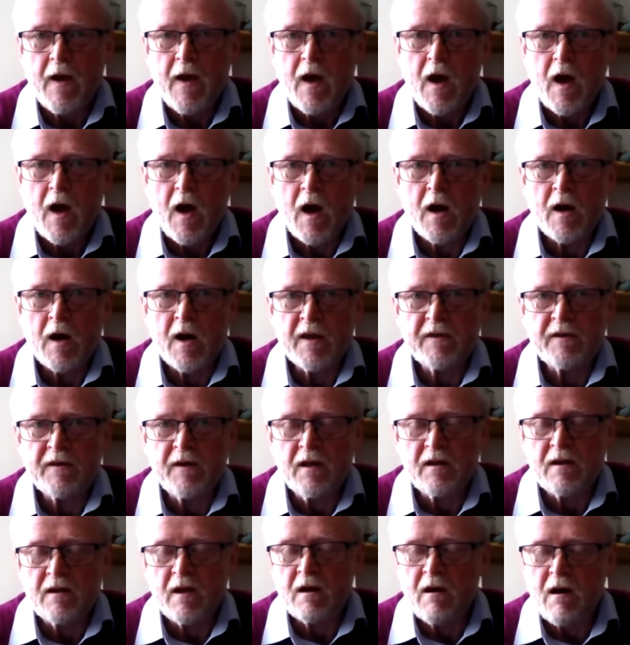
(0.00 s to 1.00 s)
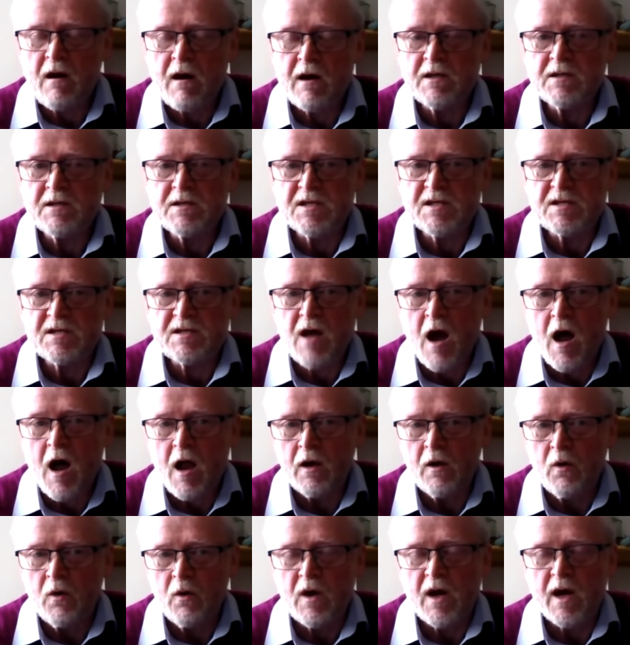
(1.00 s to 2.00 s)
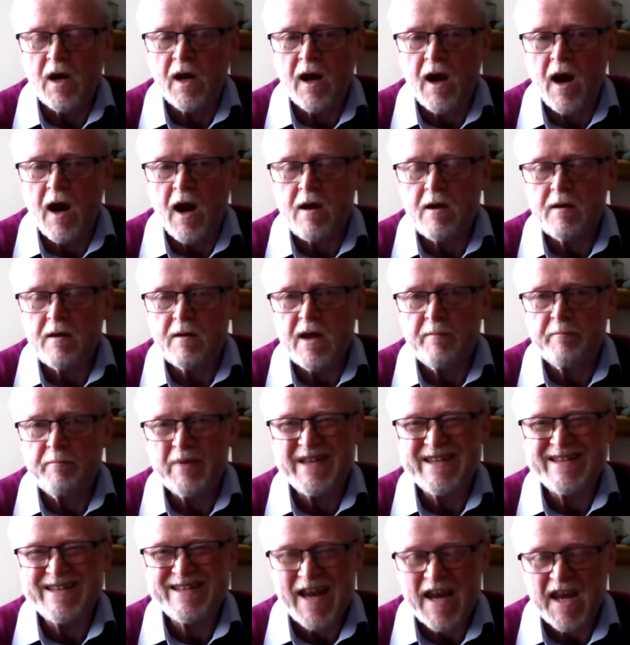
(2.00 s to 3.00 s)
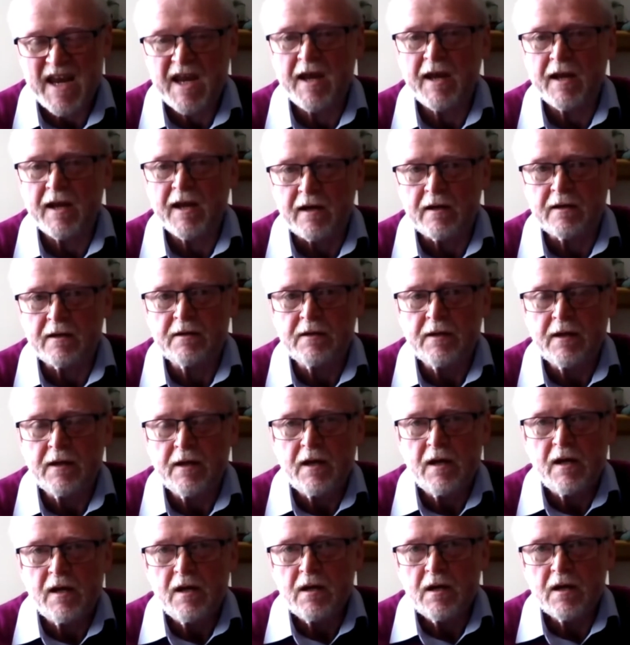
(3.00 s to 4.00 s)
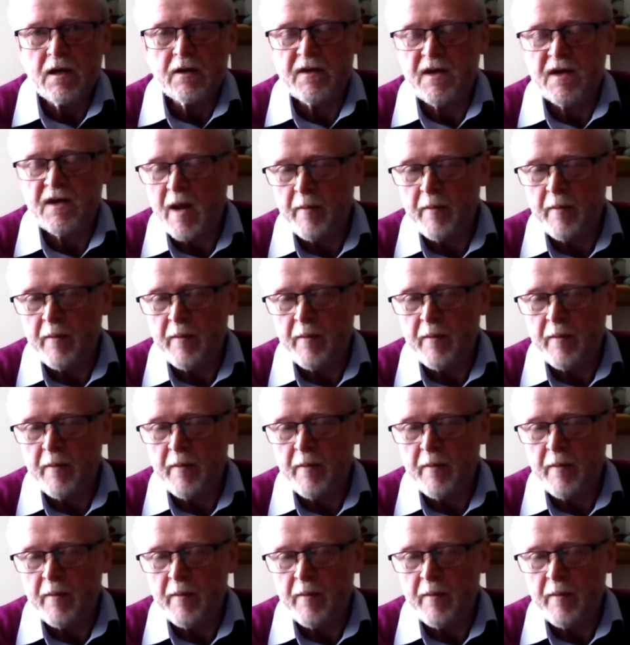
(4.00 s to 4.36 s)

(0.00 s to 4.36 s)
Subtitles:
And I think they're going to start looking in particular at the number